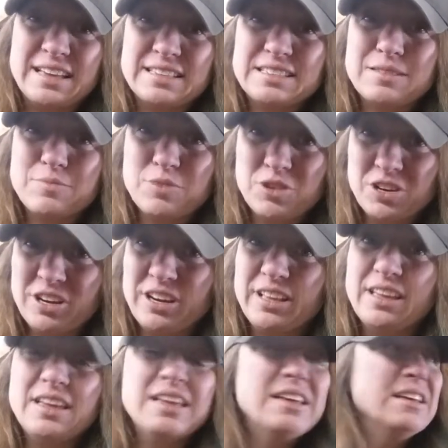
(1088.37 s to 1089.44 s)
is some
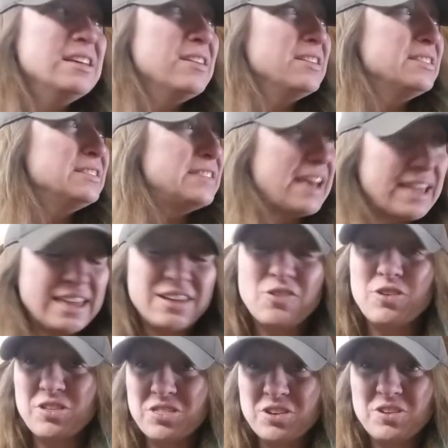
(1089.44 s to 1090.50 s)
good second
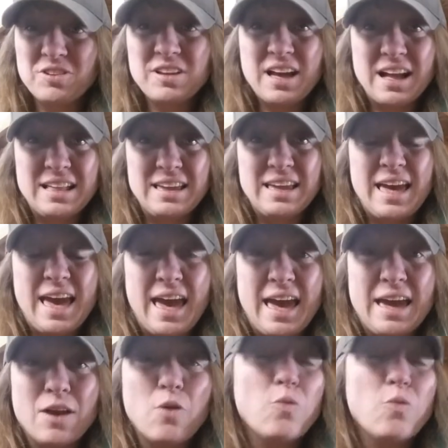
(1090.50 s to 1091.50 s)
or third cutting hay.